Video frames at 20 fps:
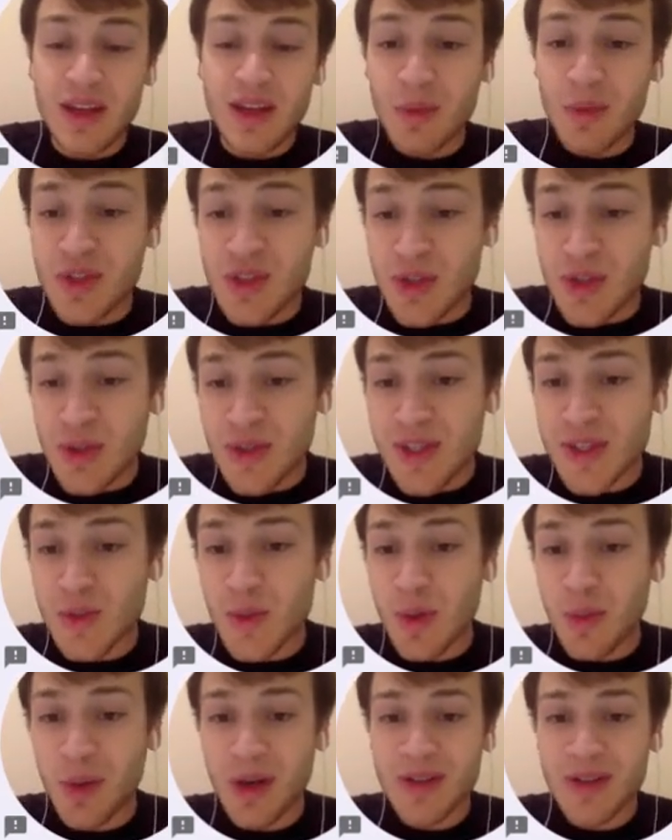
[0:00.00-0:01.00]
Number 2 says,
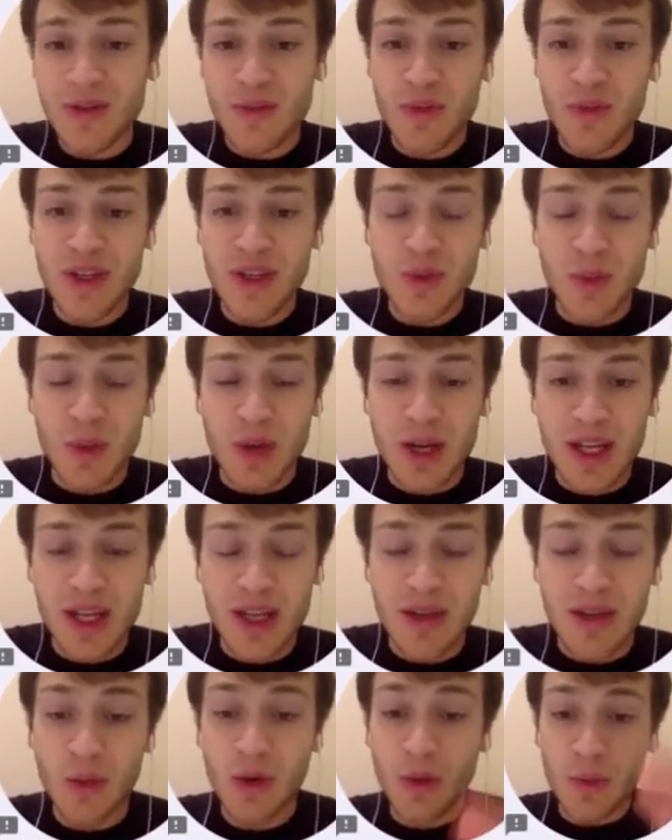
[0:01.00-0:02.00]
what parts of week
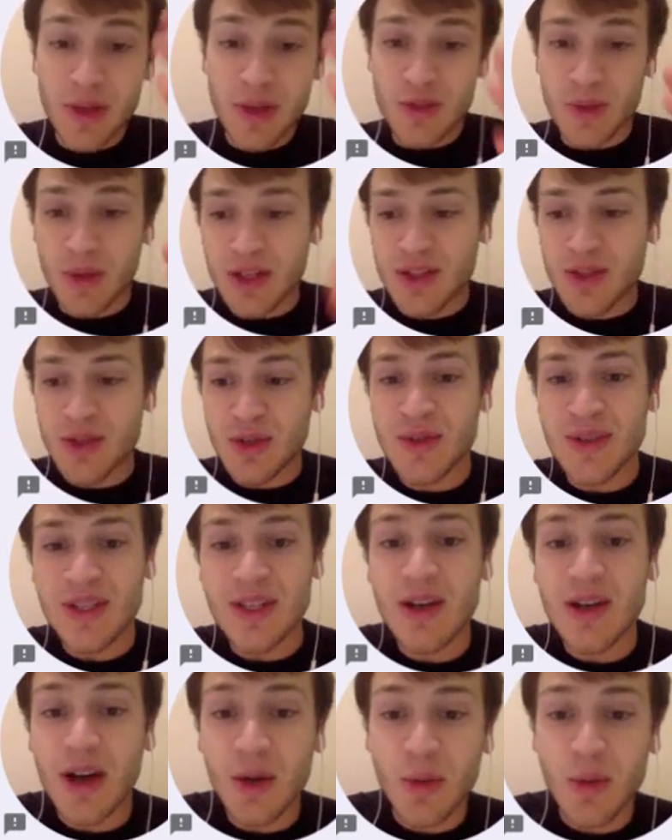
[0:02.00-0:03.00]
20 or week 22
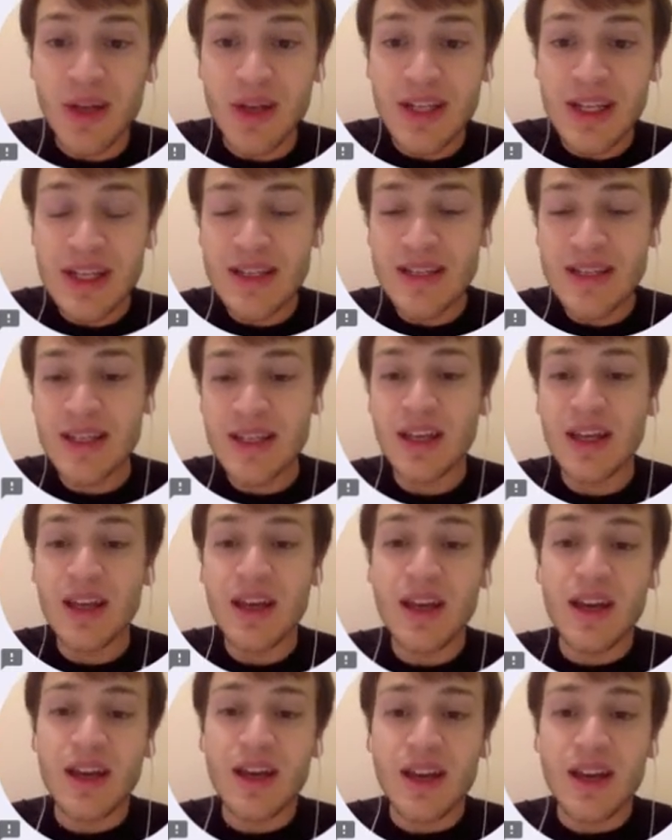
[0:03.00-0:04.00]
CER were easy?
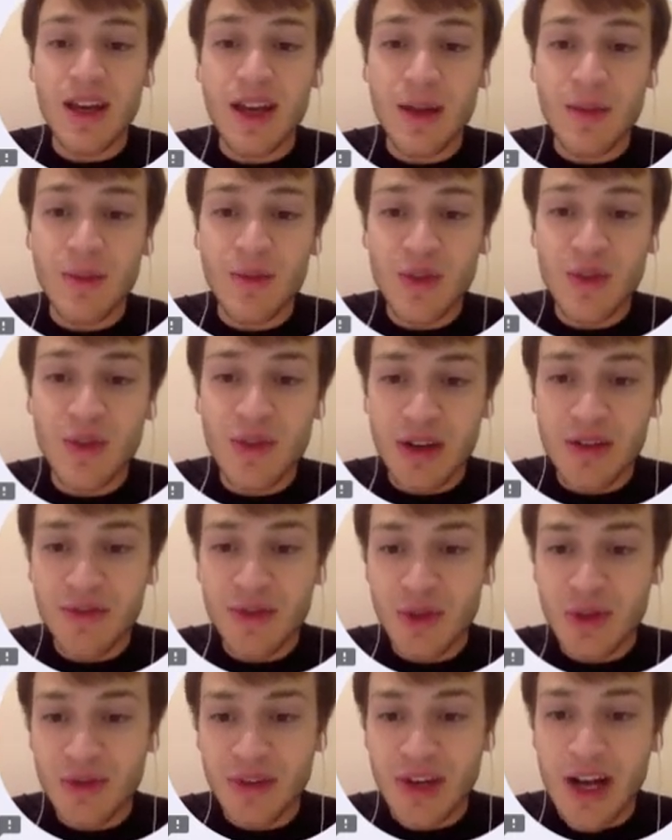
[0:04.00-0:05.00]
You've got a
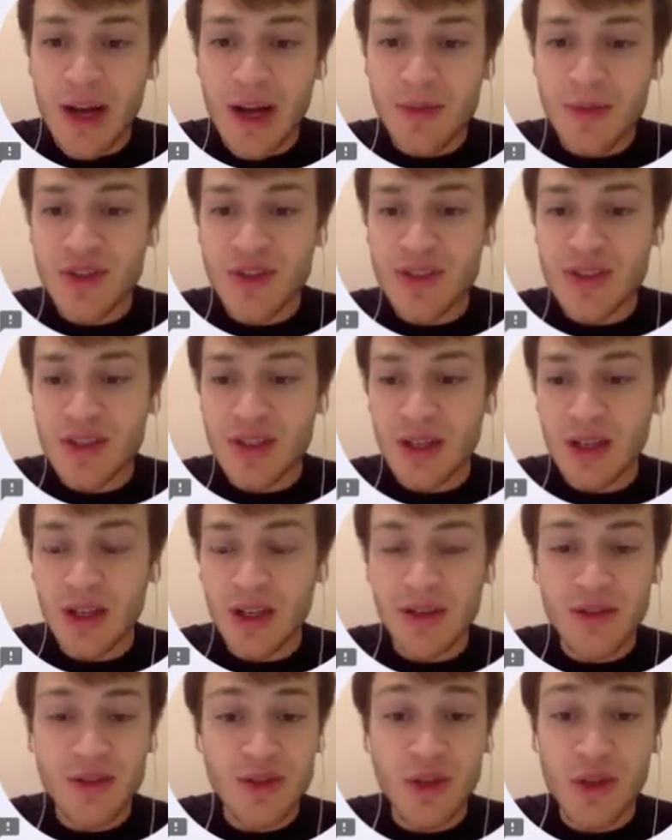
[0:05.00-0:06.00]
few different options
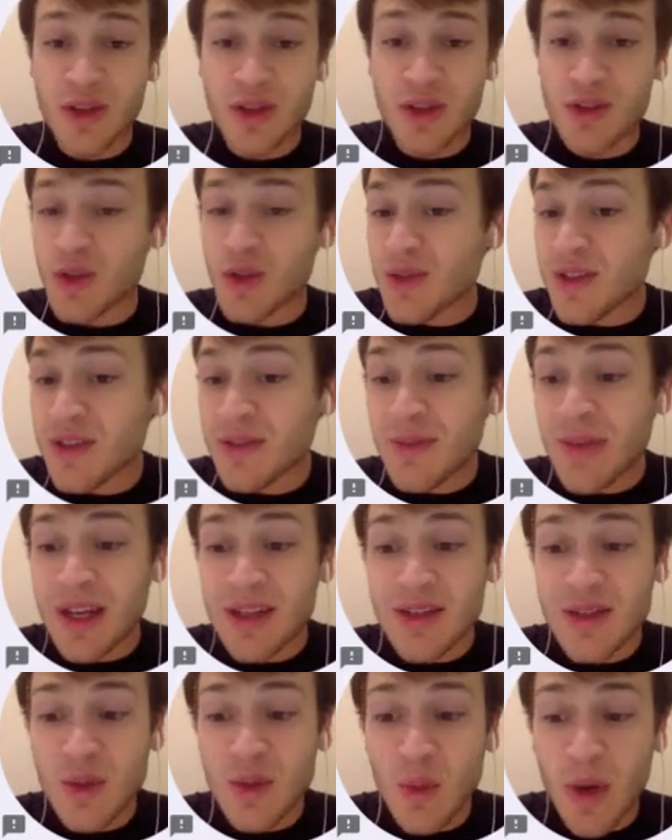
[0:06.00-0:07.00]
here. You can choose as
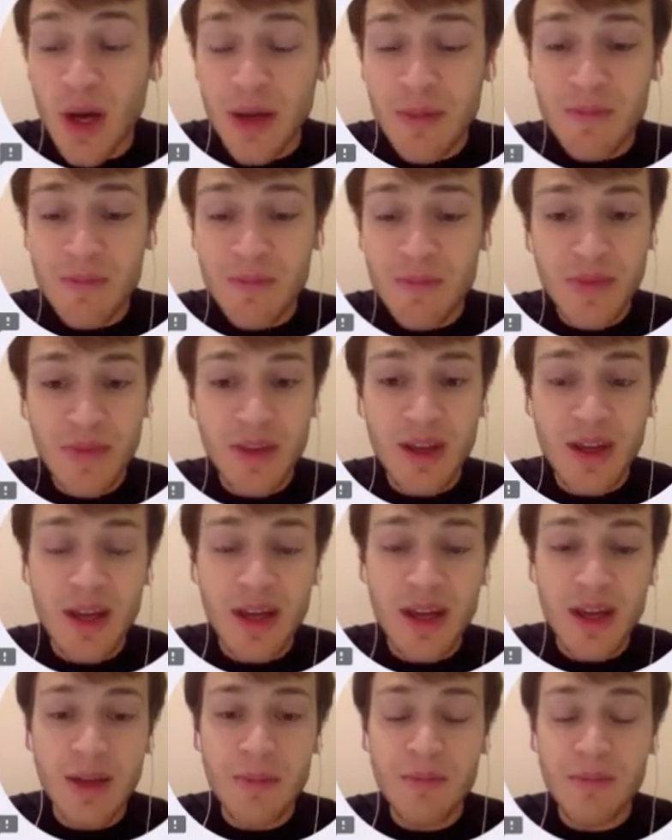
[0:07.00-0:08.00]
many as you want.
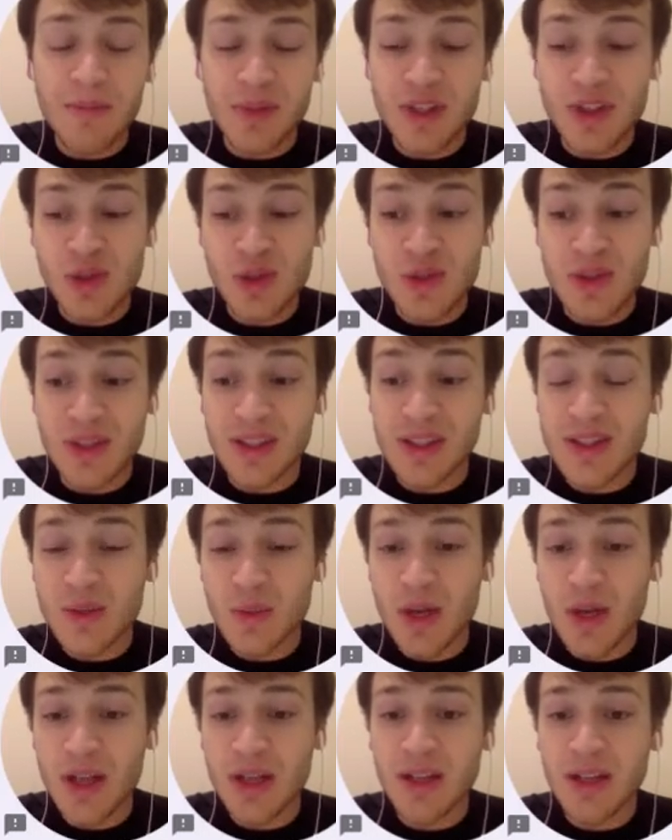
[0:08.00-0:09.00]
Please choose at
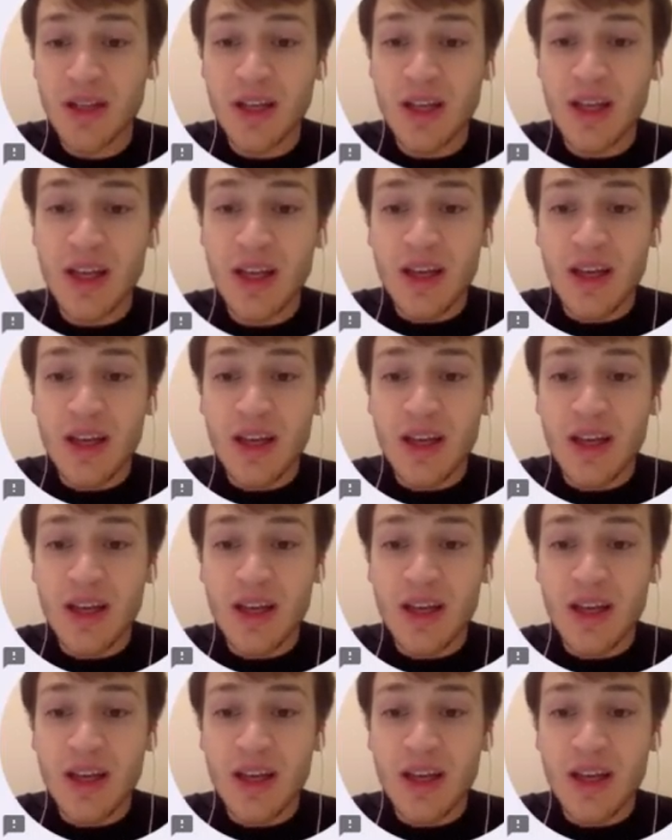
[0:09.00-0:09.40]
least 1.